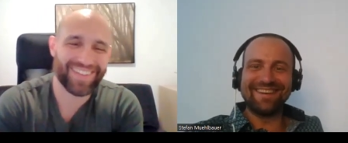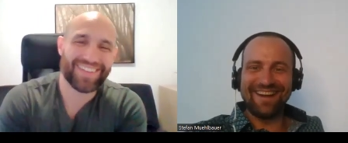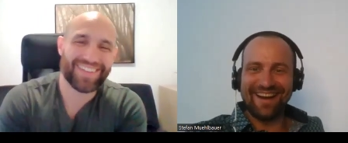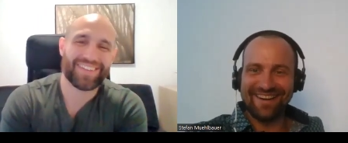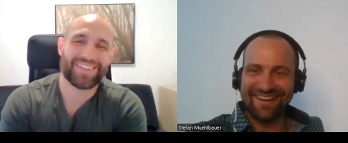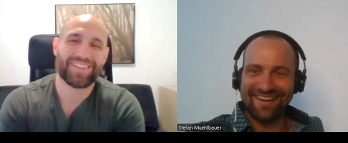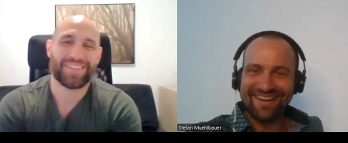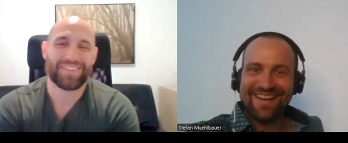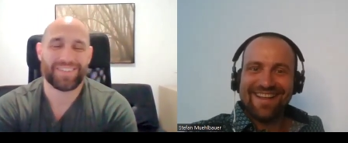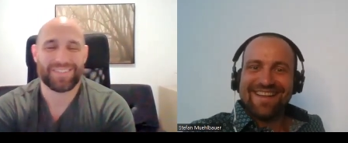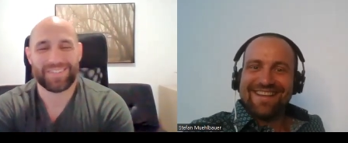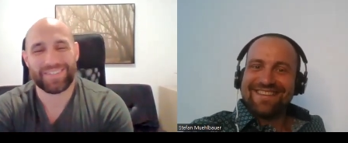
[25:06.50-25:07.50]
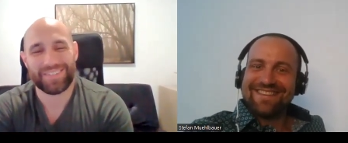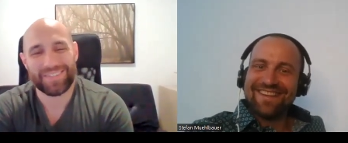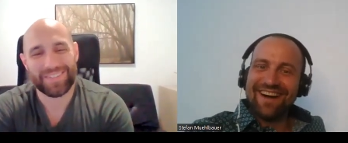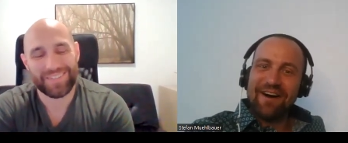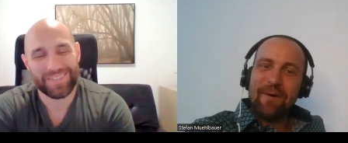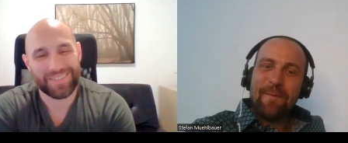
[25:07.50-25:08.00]
Speaker 1: what I learned.
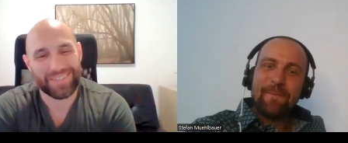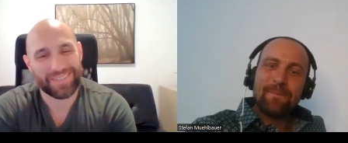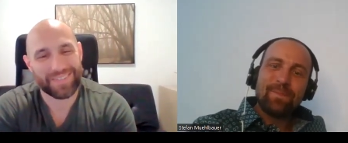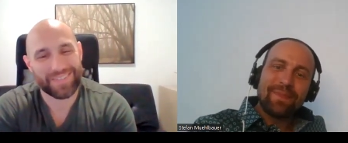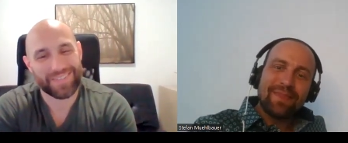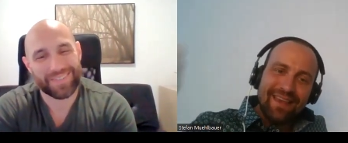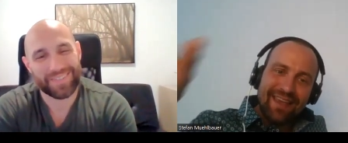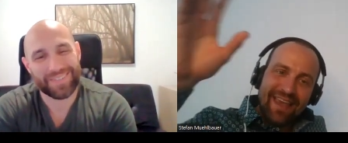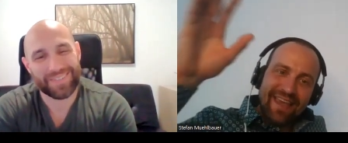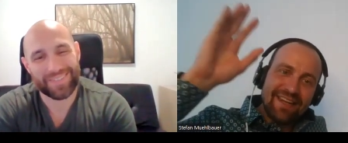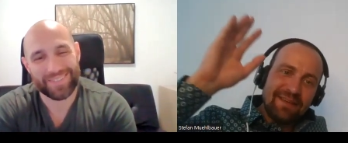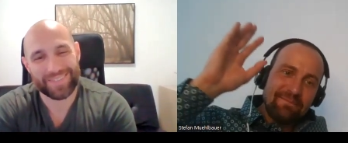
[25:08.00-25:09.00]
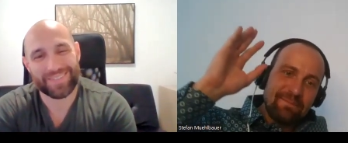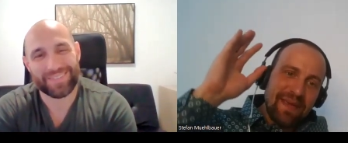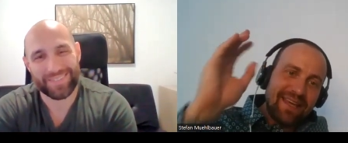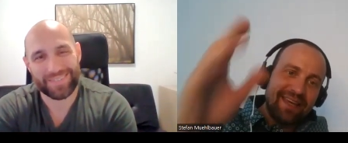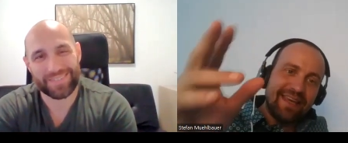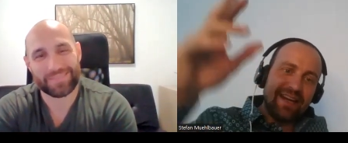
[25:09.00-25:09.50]
So in the
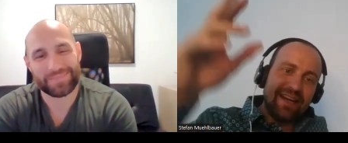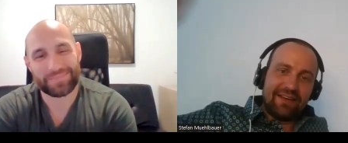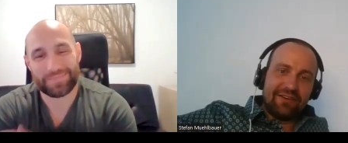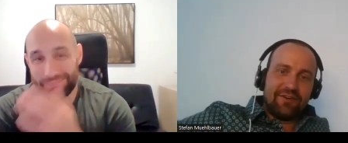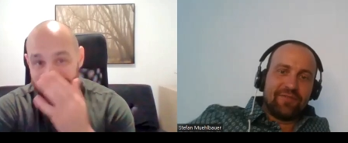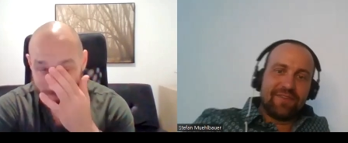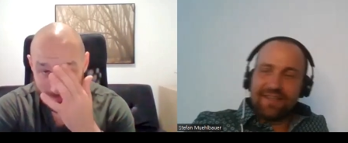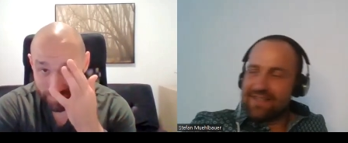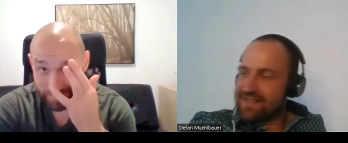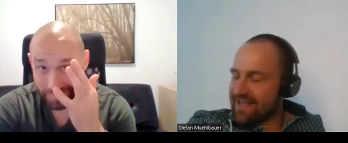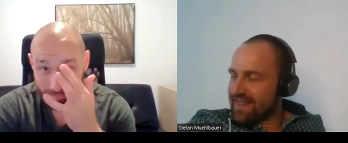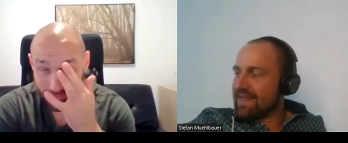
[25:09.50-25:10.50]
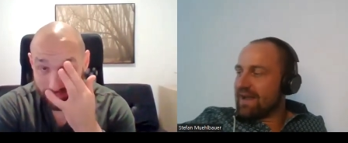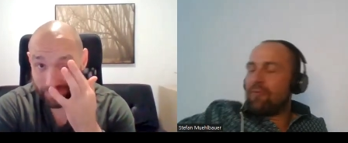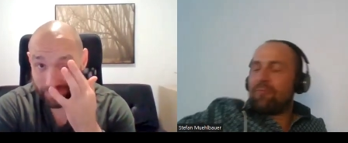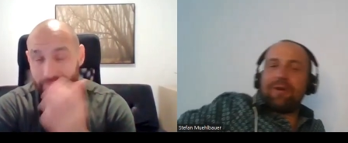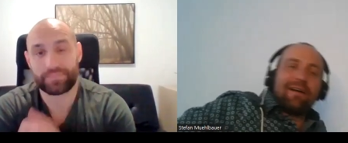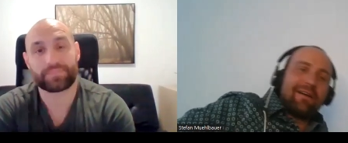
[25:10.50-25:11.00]
beginning of this and
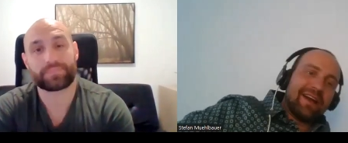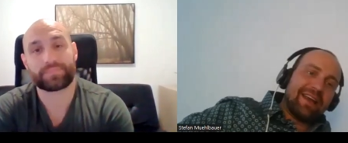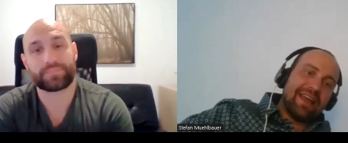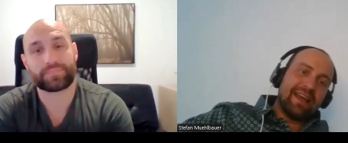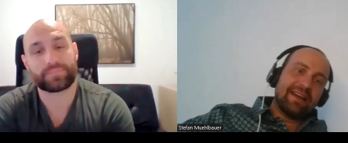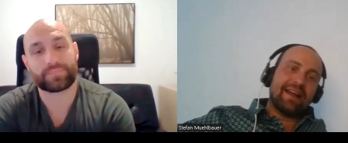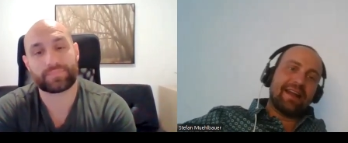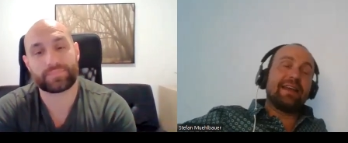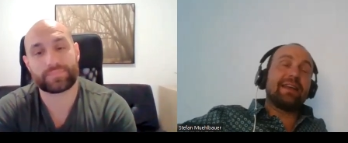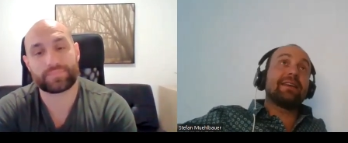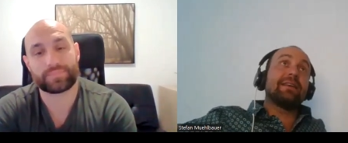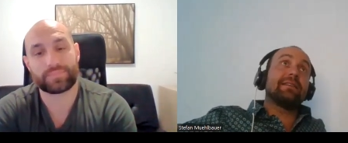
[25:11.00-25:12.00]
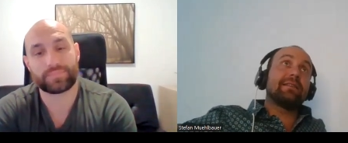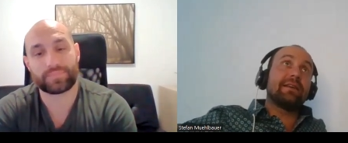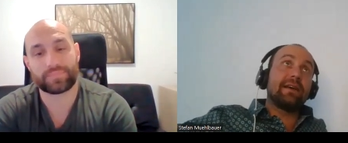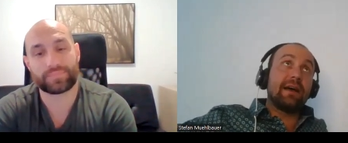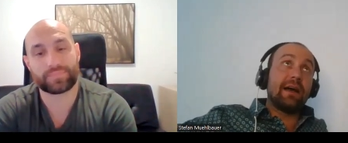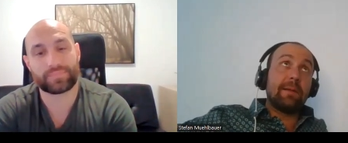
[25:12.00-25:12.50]
now we are again like
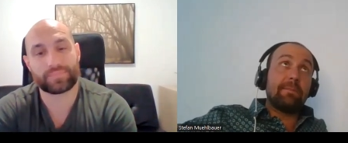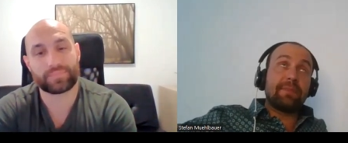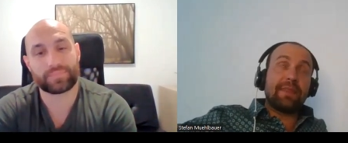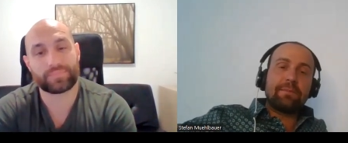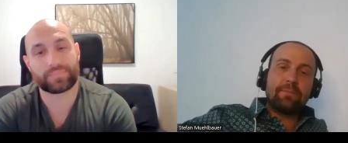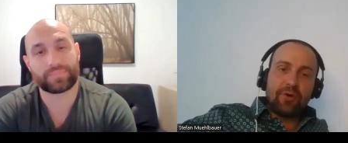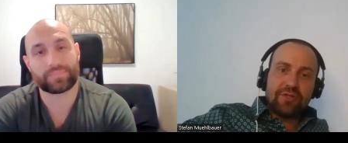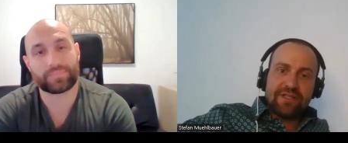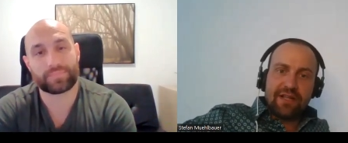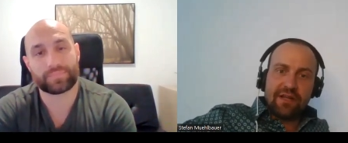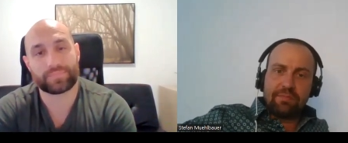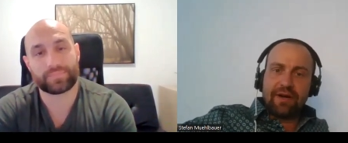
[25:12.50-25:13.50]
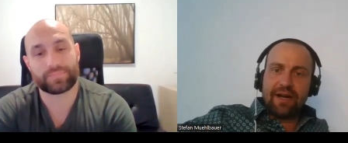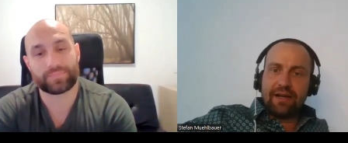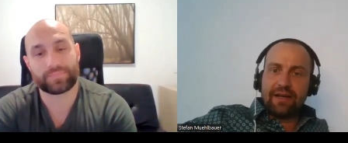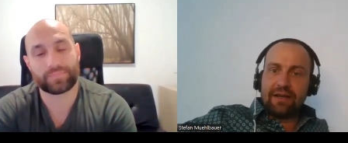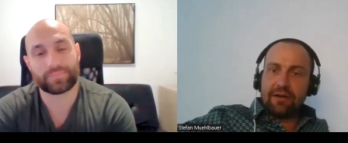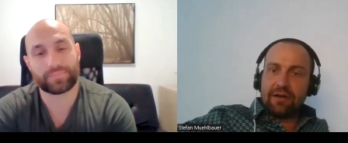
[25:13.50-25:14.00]
at um, at personal
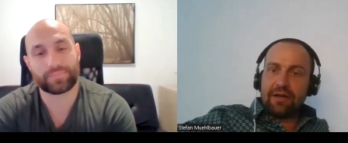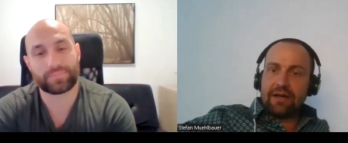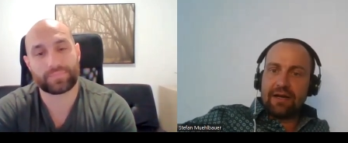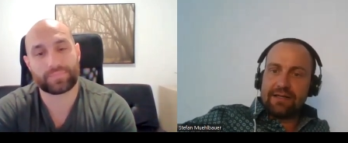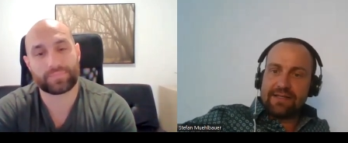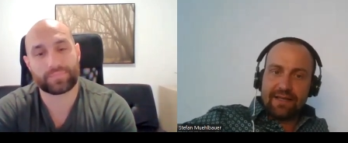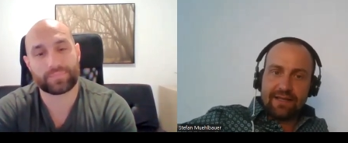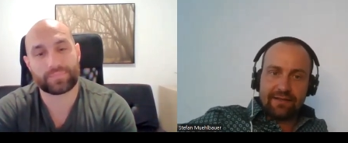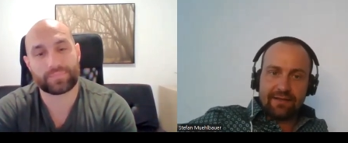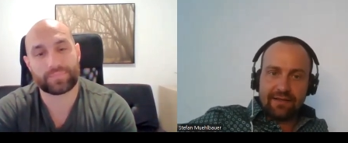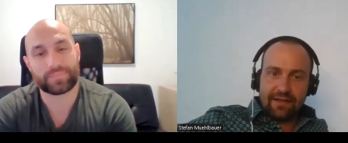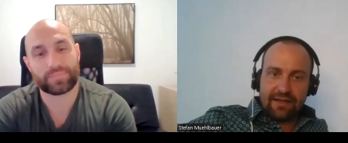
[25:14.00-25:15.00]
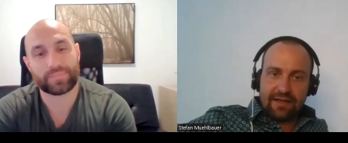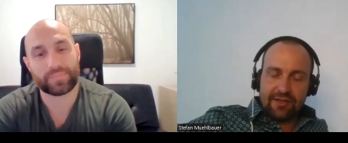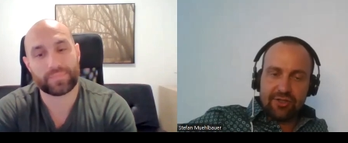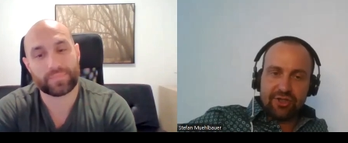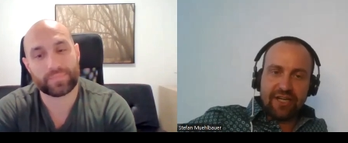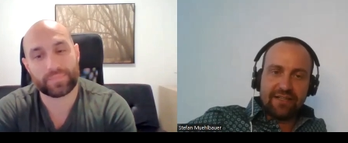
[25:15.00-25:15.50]
branding i said
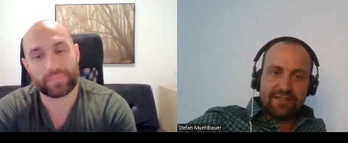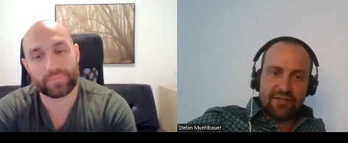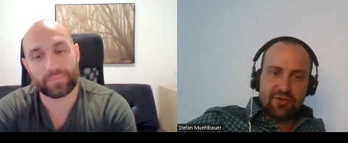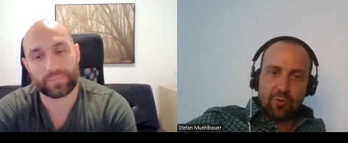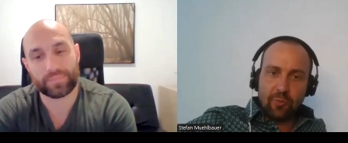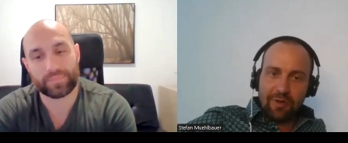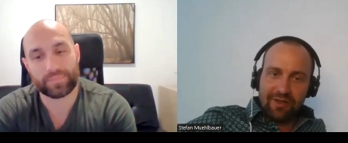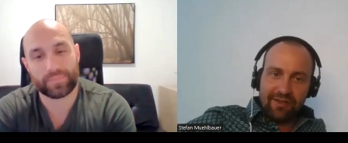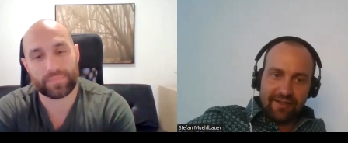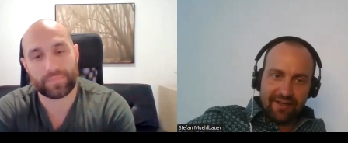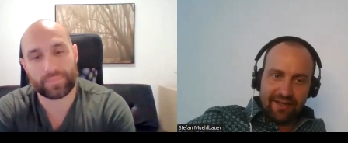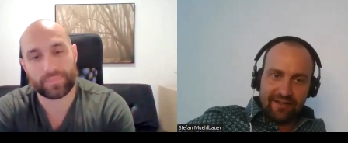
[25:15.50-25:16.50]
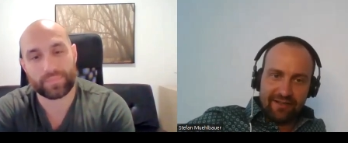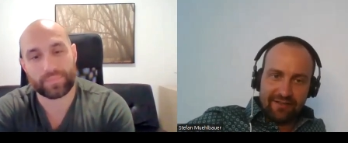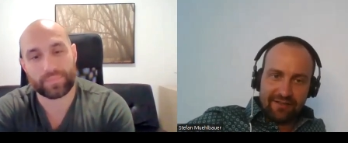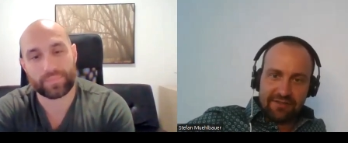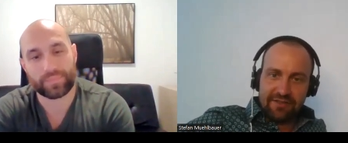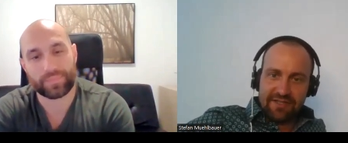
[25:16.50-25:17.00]
the chainsaw
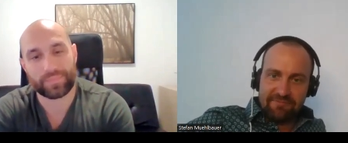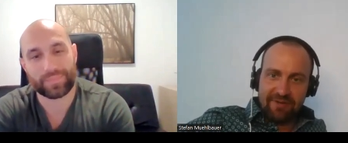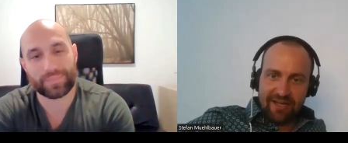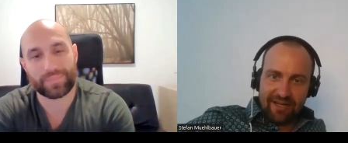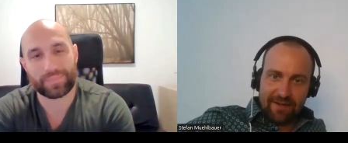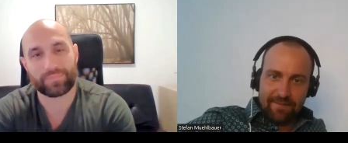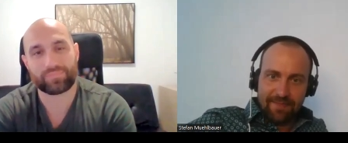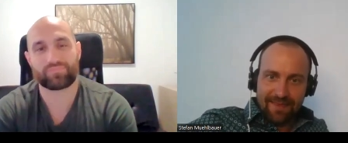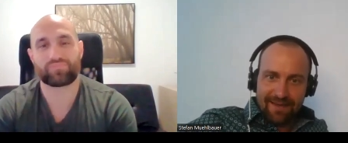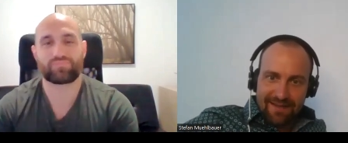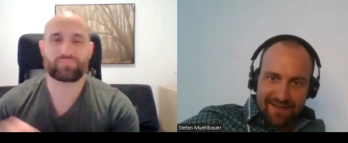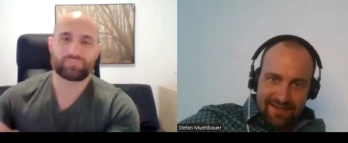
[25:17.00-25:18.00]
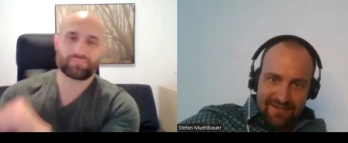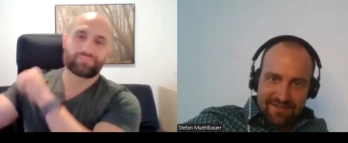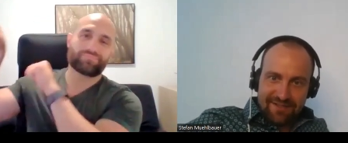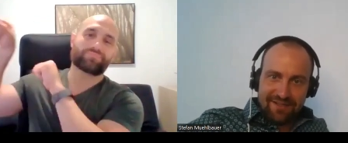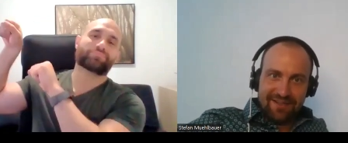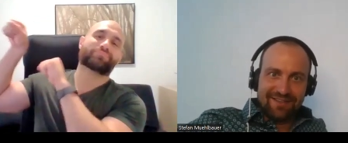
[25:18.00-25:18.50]
wielding chris miller
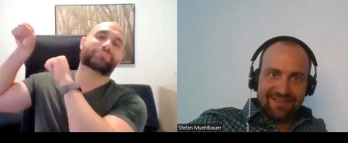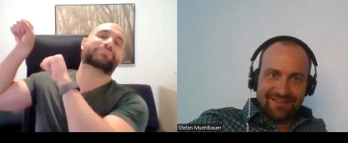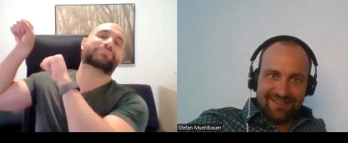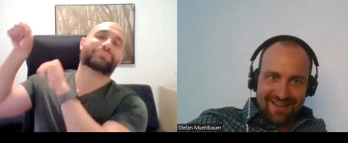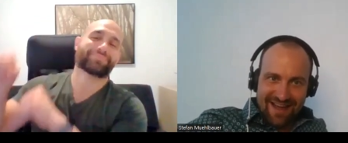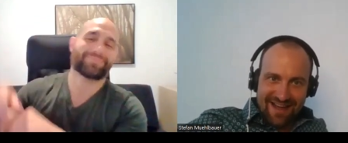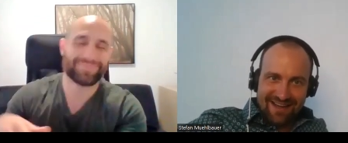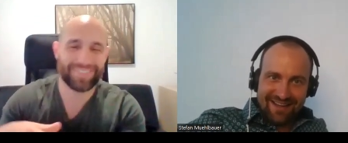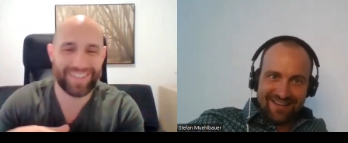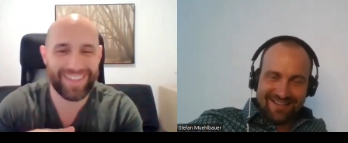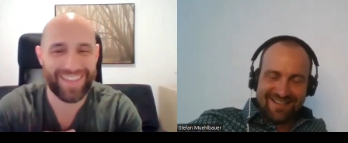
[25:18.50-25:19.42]
so yeah